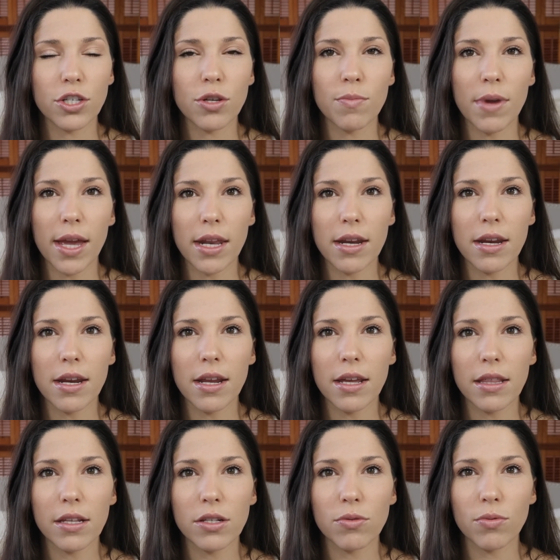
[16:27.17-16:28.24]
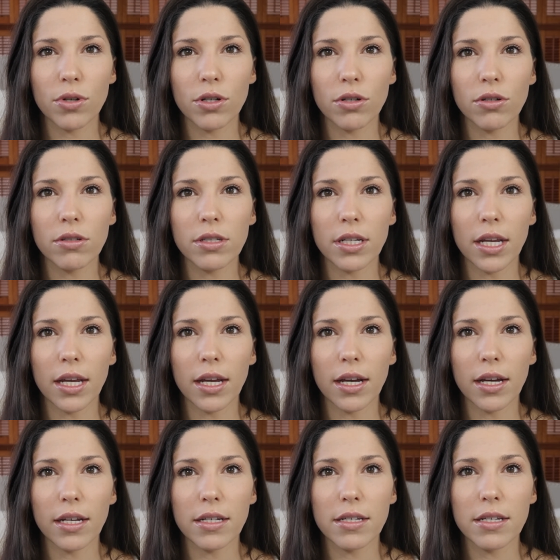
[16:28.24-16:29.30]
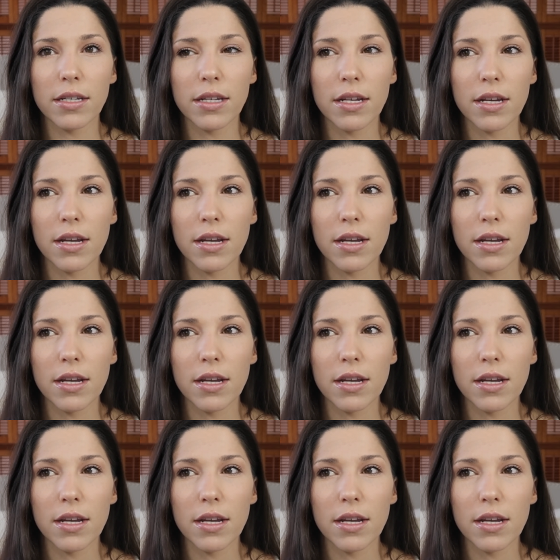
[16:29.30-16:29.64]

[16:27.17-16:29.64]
humanity in this world. And